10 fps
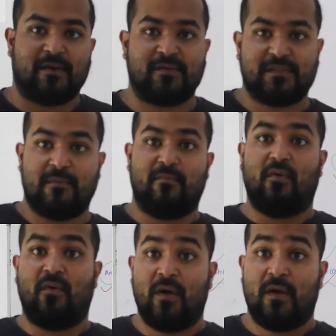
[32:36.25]
because the
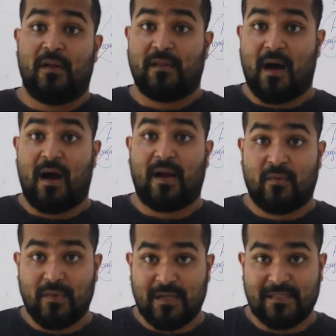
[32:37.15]
more the
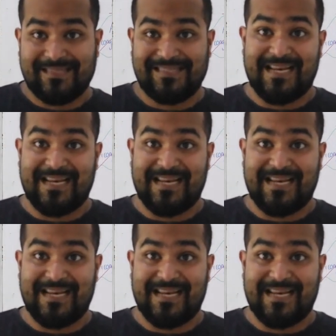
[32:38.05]
heart works,